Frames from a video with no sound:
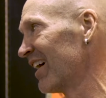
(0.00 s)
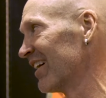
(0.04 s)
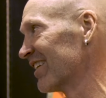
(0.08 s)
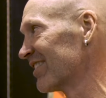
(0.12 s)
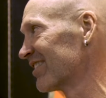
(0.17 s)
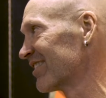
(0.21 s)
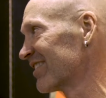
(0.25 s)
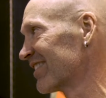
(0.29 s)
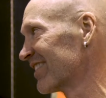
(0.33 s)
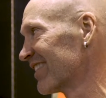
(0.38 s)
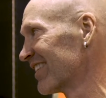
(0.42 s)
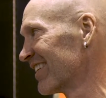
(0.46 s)
Oh,
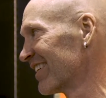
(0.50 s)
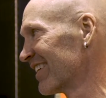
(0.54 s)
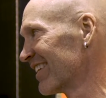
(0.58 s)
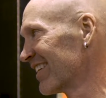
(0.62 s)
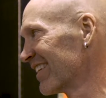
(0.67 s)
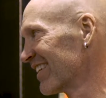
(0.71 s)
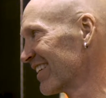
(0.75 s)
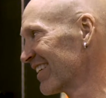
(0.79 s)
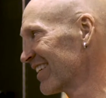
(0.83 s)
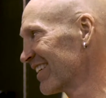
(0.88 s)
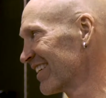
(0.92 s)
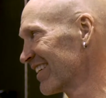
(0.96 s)
so that
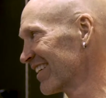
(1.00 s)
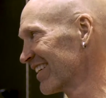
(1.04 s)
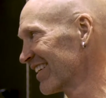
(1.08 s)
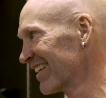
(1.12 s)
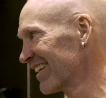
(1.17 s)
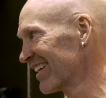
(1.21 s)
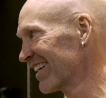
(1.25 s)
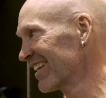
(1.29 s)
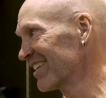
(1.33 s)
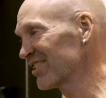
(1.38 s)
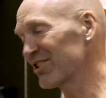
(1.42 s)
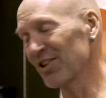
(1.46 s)
was right
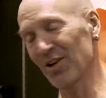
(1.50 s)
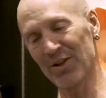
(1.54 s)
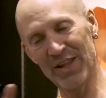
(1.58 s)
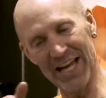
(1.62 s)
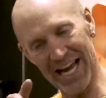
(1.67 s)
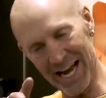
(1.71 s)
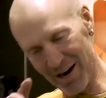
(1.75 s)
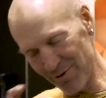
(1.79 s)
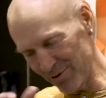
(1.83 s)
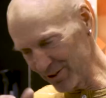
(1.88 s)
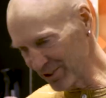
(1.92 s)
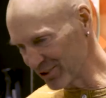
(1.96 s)
in so the,
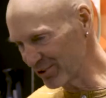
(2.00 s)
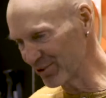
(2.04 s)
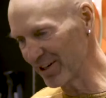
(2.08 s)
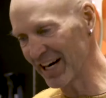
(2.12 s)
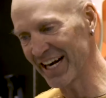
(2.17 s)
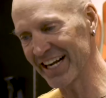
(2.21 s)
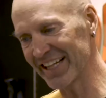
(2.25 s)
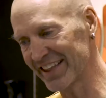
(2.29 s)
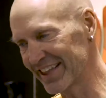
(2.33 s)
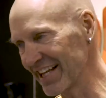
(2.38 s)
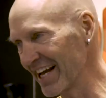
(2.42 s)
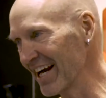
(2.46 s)
that, that was
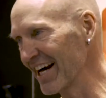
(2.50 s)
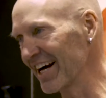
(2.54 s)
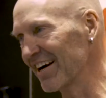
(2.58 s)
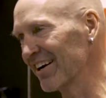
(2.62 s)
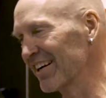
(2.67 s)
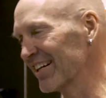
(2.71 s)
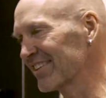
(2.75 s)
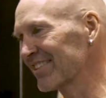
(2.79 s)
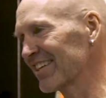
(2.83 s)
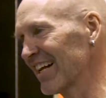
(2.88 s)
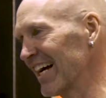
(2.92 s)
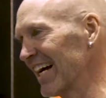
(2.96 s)
right there, and
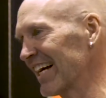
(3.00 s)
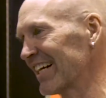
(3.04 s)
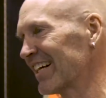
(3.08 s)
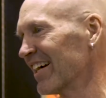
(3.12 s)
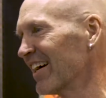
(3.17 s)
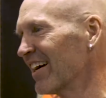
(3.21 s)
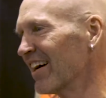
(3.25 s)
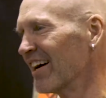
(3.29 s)
it's like